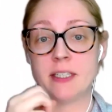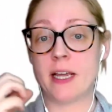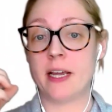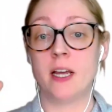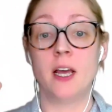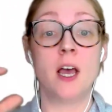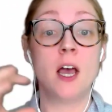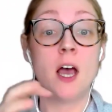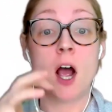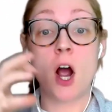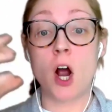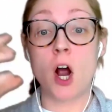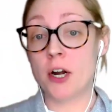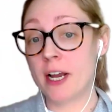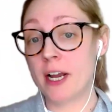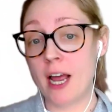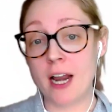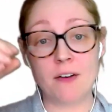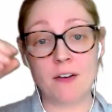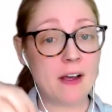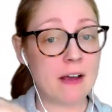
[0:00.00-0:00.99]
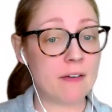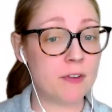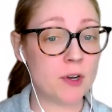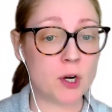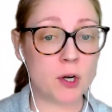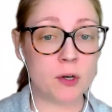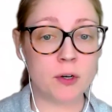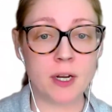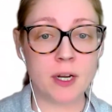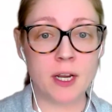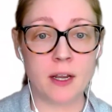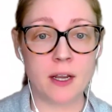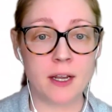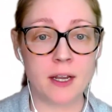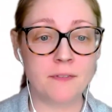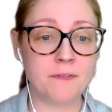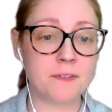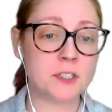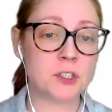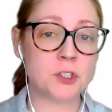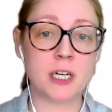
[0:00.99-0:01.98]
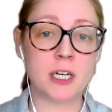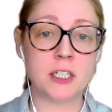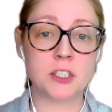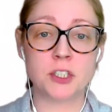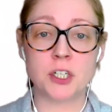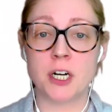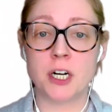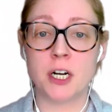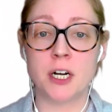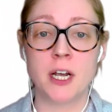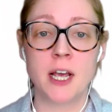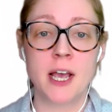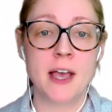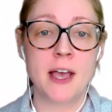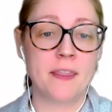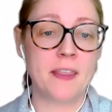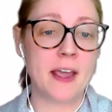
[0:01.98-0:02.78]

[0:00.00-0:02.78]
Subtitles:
They already kind of have their own infrastructure.